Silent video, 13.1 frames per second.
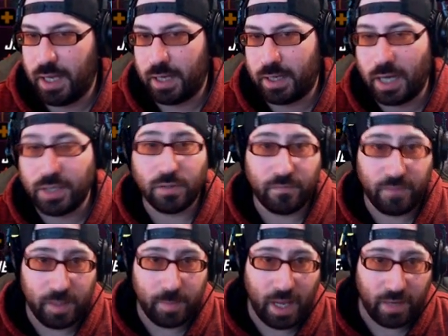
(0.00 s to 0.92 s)
I got your
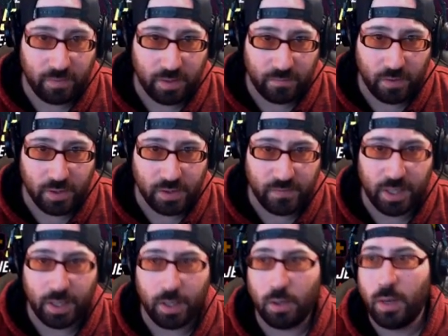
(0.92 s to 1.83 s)
feedback from the first
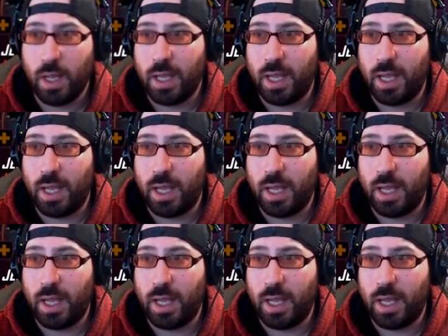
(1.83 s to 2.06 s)
video,